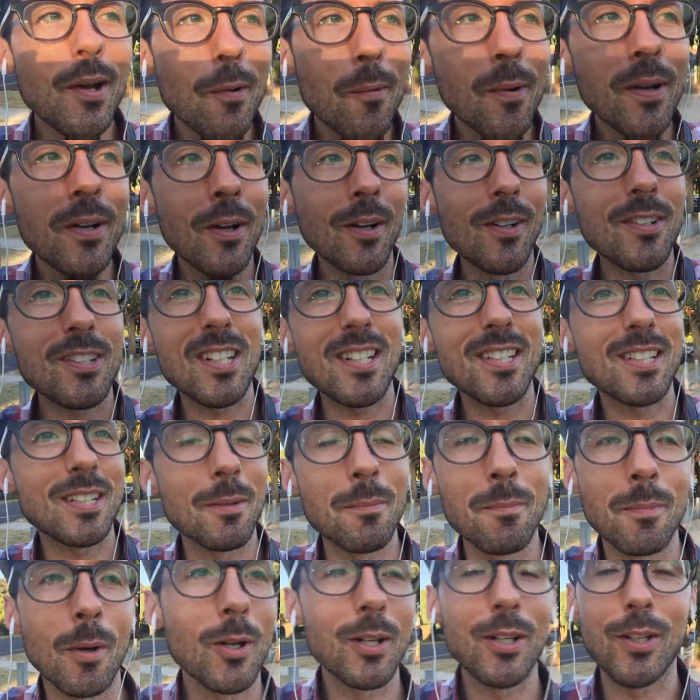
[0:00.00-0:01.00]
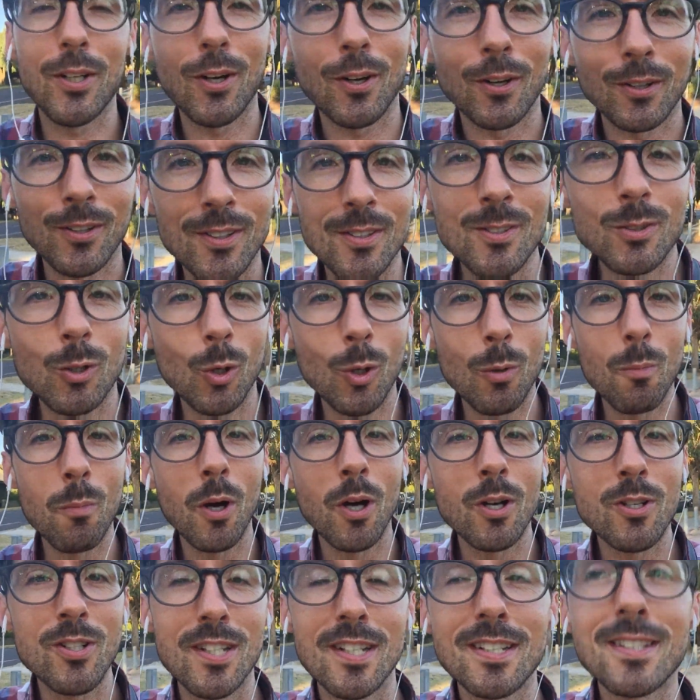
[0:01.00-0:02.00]
We're not just emoticons or
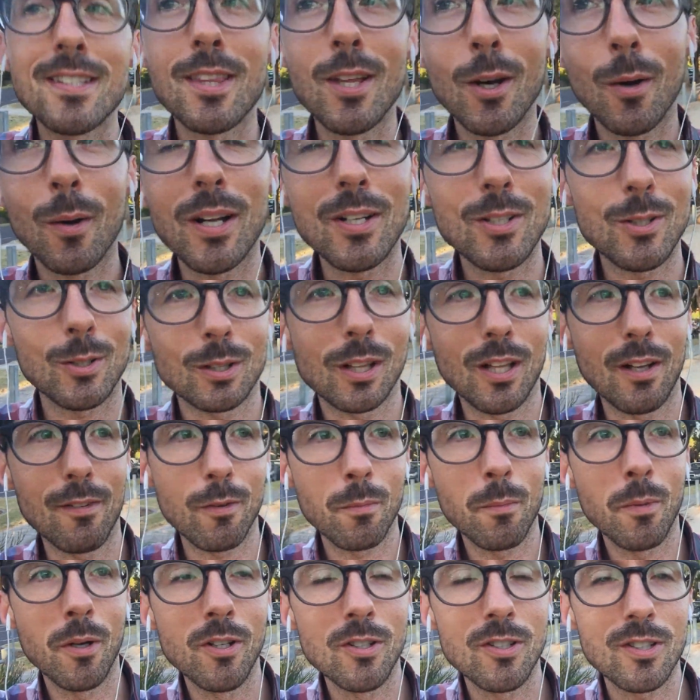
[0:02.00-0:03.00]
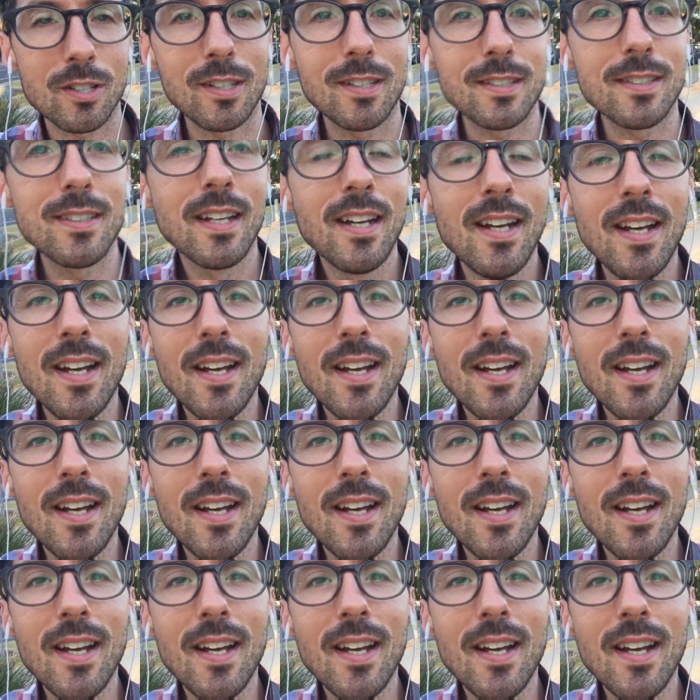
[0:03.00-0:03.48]
emojis, though I do love emojis.